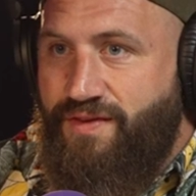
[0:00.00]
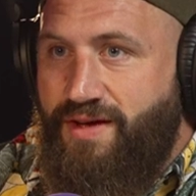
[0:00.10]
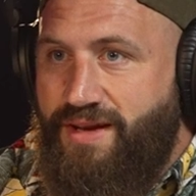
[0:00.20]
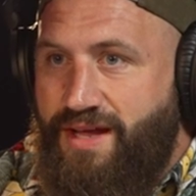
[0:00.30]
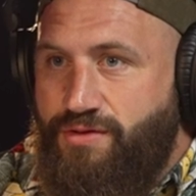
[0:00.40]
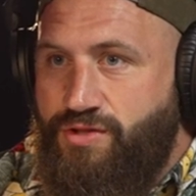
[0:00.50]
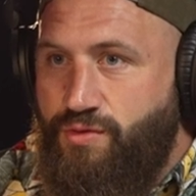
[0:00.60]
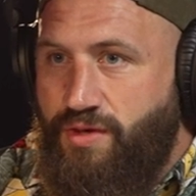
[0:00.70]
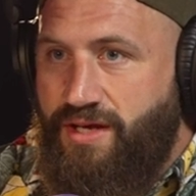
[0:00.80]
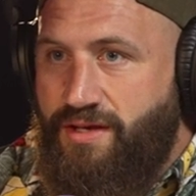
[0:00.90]
found out,
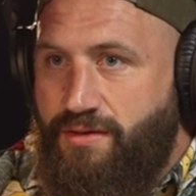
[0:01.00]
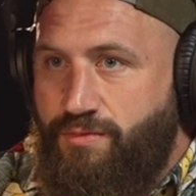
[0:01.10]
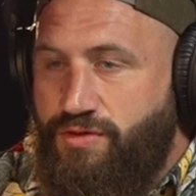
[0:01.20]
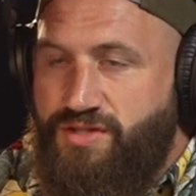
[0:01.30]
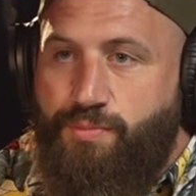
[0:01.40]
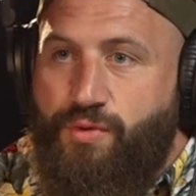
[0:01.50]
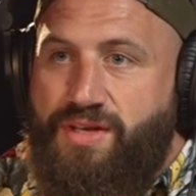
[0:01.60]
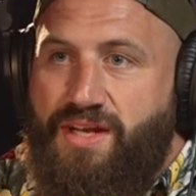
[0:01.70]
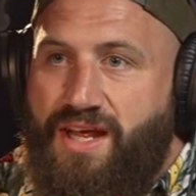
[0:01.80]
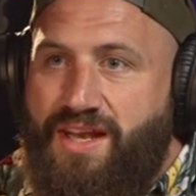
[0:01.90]
surely. What's the
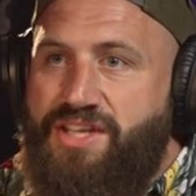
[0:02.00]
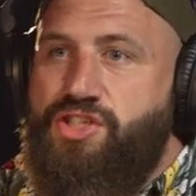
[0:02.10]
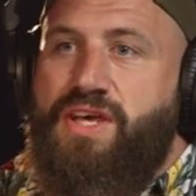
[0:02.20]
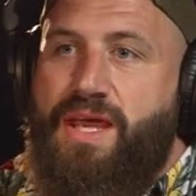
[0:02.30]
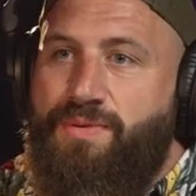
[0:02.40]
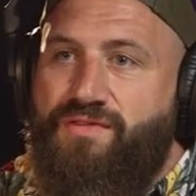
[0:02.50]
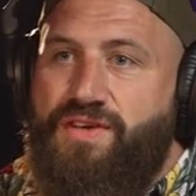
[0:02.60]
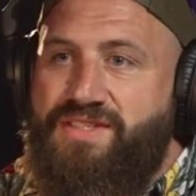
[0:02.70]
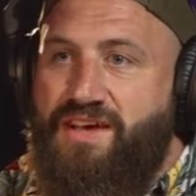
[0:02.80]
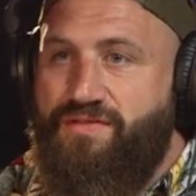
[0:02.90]
point in it? Unless you keep it for
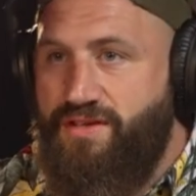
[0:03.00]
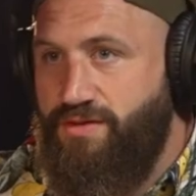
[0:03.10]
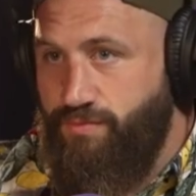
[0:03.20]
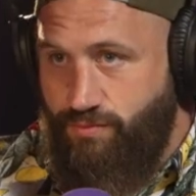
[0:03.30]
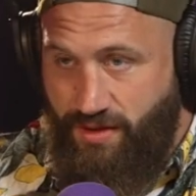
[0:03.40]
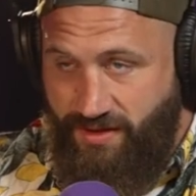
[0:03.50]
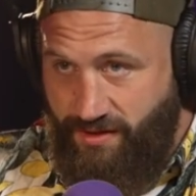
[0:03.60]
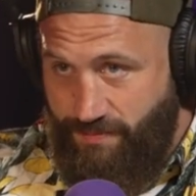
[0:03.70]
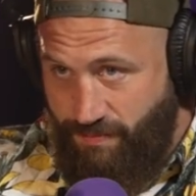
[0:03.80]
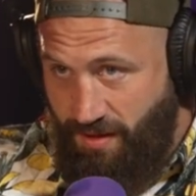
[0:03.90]
yourself and you're one of
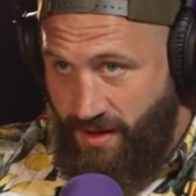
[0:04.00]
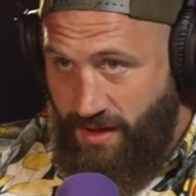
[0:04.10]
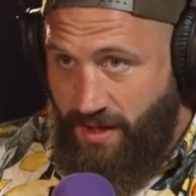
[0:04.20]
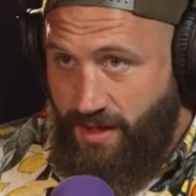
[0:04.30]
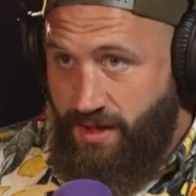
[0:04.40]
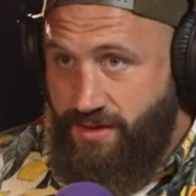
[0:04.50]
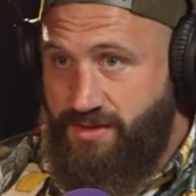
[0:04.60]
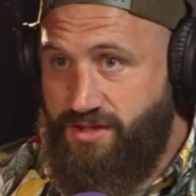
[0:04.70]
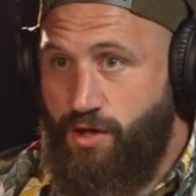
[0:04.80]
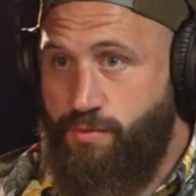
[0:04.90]
the
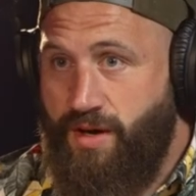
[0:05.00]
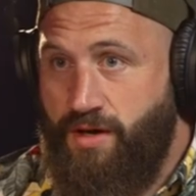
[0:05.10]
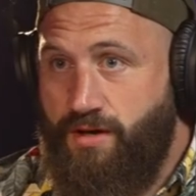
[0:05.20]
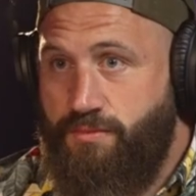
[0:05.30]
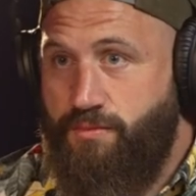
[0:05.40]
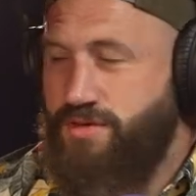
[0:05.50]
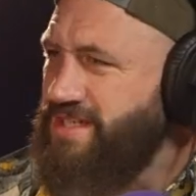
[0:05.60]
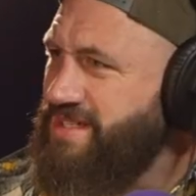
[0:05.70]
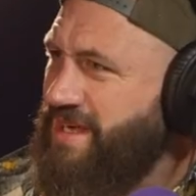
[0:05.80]
Stobart, what's his